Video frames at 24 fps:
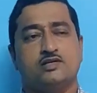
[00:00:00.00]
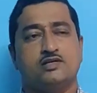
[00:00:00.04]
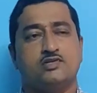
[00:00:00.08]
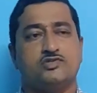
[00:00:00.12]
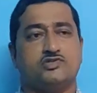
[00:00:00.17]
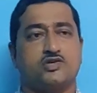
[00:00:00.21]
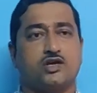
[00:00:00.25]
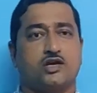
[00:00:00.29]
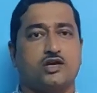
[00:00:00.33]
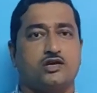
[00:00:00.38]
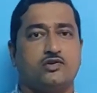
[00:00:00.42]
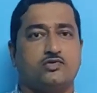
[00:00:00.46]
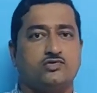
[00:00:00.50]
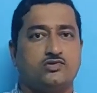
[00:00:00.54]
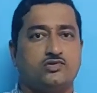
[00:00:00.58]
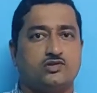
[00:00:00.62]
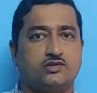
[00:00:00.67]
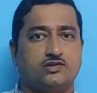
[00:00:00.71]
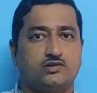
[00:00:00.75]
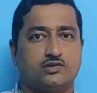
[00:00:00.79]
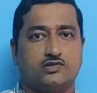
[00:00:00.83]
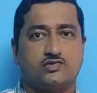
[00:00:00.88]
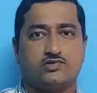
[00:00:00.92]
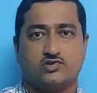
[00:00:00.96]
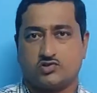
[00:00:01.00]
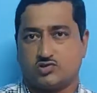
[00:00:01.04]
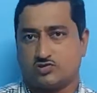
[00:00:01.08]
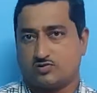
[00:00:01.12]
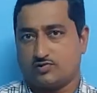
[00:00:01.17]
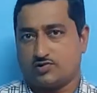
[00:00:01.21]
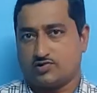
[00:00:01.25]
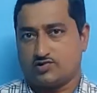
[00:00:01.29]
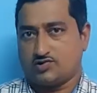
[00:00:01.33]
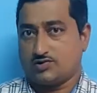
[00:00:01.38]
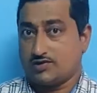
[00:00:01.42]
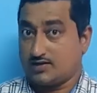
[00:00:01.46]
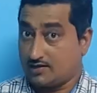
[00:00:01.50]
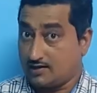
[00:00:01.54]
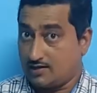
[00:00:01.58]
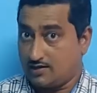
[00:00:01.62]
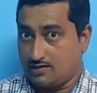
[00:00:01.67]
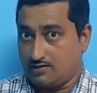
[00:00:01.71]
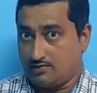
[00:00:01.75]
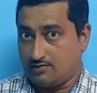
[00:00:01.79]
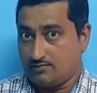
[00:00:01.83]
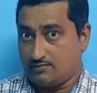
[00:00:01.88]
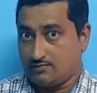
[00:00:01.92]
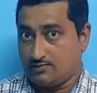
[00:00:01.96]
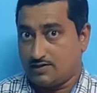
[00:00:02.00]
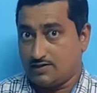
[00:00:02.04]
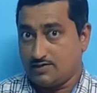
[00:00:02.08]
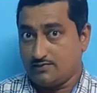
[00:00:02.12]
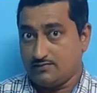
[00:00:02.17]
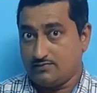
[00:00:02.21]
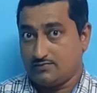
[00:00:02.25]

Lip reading: change in the situation again, right?